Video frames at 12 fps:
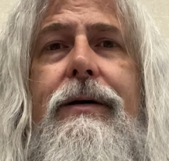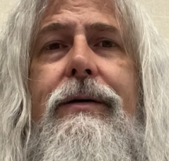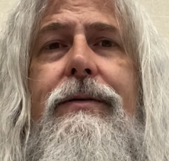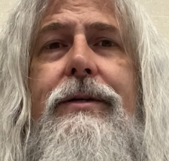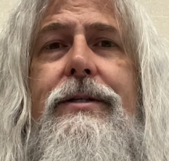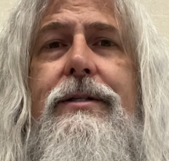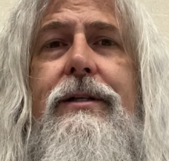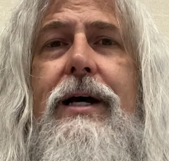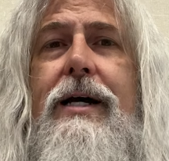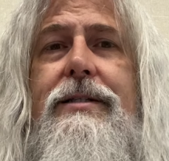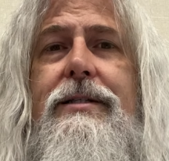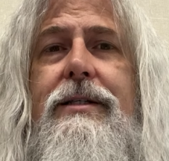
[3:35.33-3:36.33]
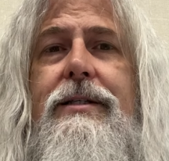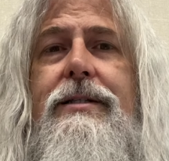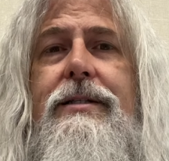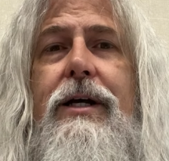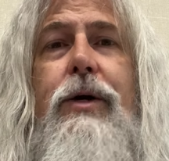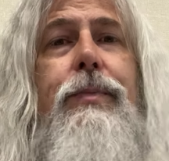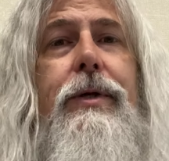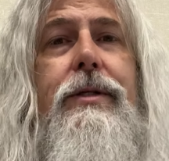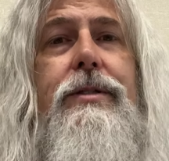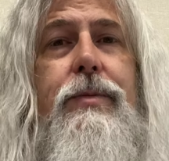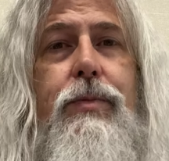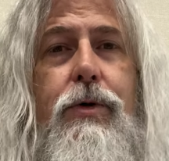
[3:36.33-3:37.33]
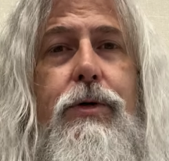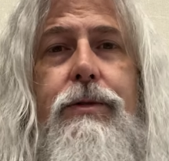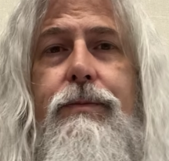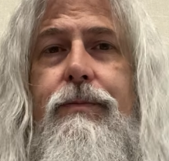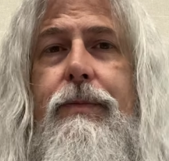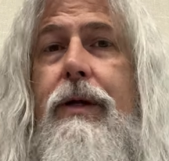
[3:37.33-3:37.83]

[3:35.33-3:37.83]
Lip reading: this class is helping support